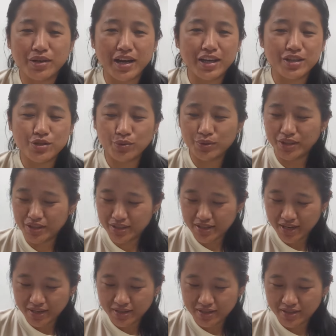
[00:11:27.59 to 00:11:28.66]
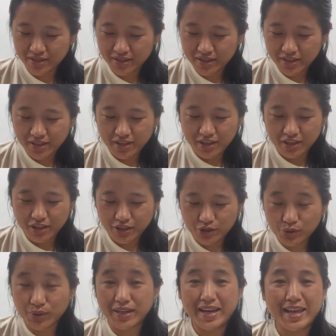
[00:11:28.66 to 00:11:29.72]
I don't intend
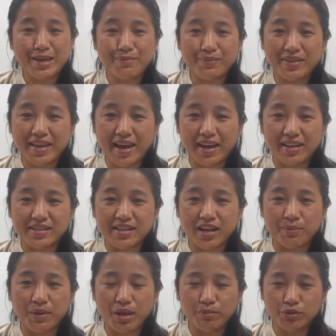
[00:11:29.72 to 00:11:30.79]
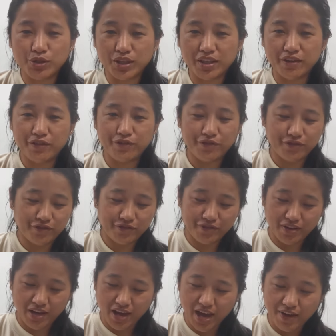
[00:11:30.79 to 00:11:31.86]
to claim that I'm able to give
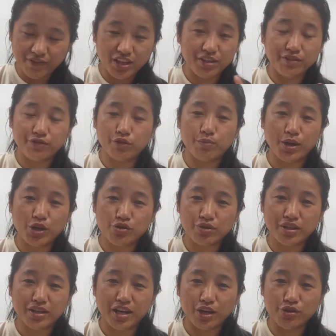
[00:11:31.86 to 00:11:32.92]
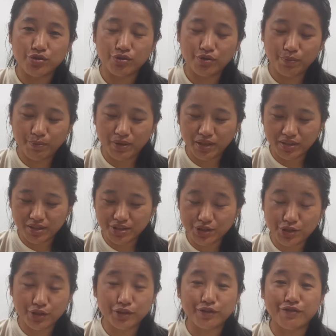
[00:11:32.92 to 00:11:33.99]
every information that I should, but
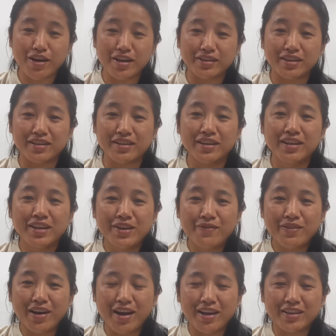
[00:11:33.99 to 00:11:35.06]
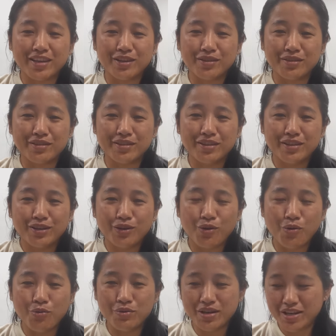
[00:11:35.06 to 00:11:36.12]
considering the fact that I can
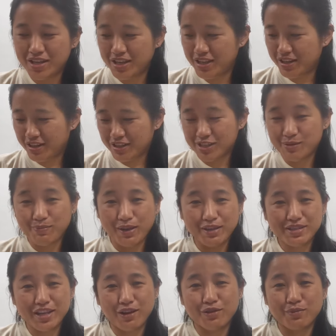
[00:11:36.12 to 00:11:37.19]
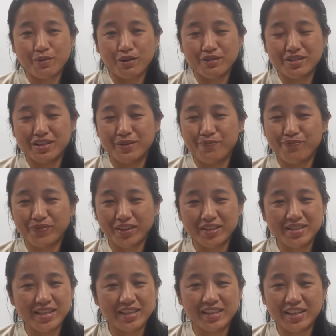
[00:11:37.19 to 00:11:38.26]
only space out about
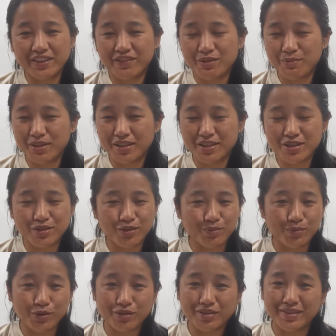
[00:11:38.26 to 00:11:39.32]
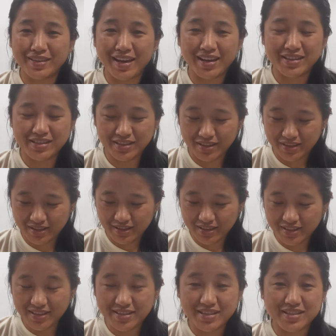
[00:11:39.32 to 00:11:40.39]
10-11 minutes, not more than
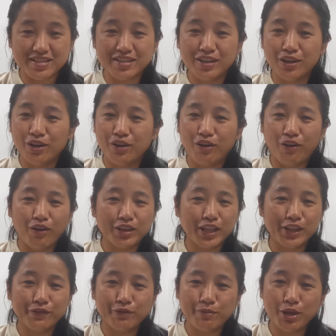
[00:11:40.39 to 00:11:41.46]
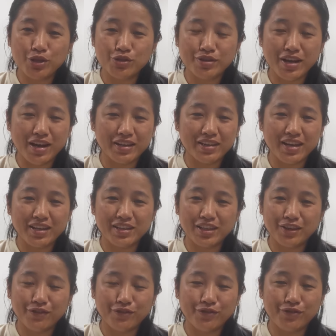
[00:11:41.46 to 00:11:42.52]
that, this is all the information I can
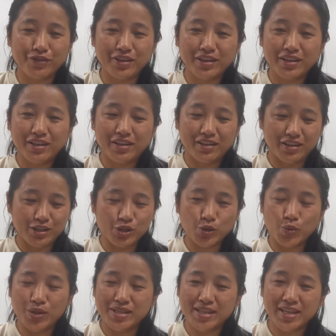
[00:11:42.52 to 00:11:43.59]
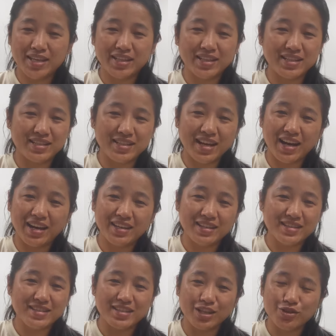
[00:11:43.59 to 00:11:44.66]
give, squeezing in the entire
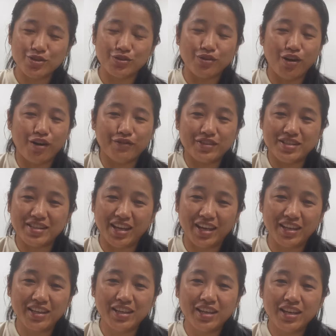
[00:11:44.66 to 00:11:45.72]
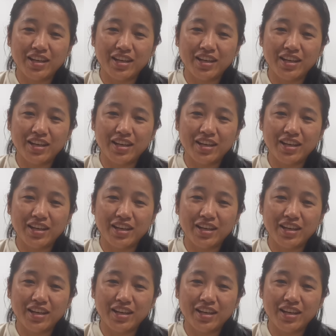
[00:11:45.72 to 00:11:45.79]
session of the day.